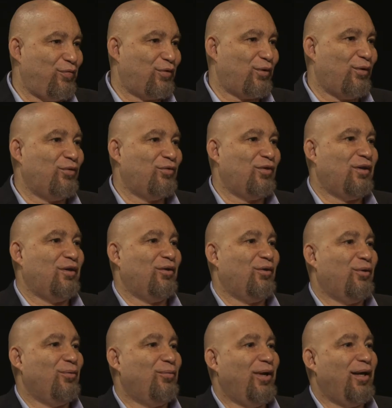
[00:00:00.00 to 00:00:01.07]
throws it
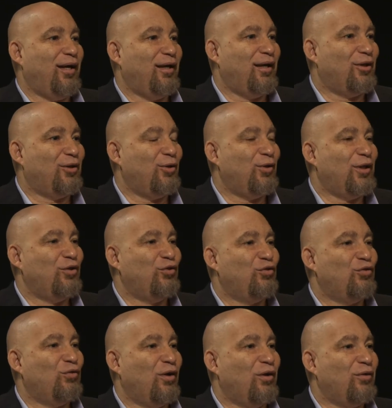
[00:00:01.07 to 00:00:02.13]
her way, including the
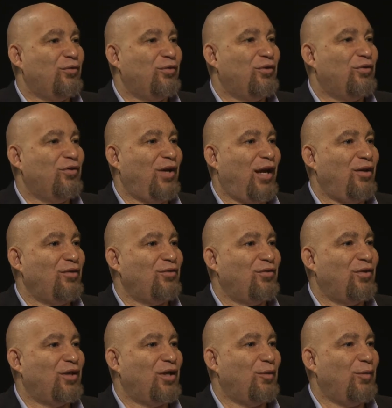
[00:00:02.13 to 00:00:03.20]
struggles and challenges
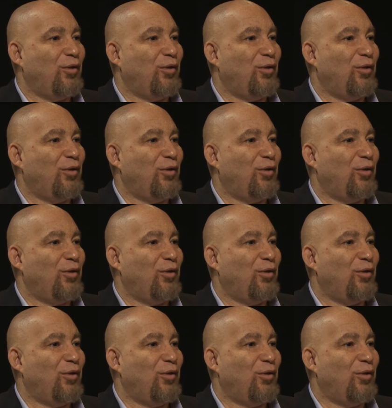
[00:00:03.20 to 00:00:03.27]
that come